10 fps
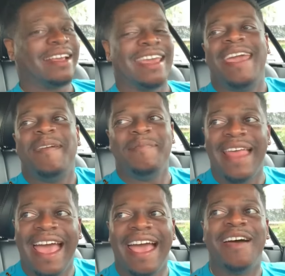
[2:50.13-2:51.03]
came
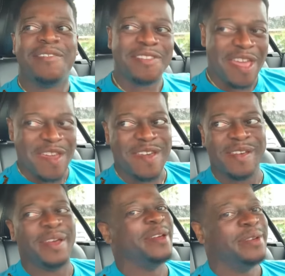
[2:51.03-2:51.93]
down,
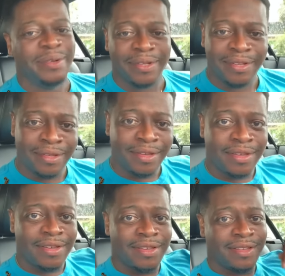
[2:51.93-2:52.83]

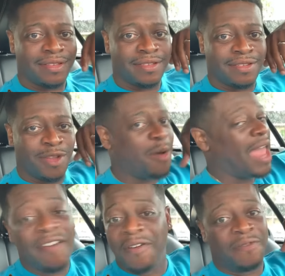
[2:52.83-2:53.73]
don't
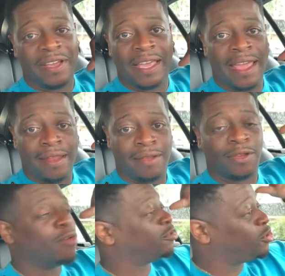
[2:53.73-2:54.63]
ever forget.
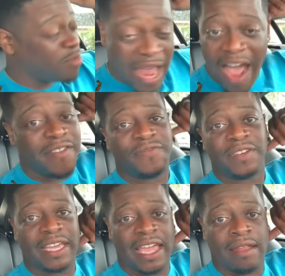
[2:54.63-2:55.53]
Don't you ever
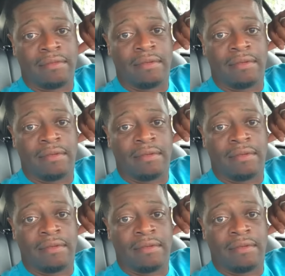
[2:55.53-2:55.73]
forget.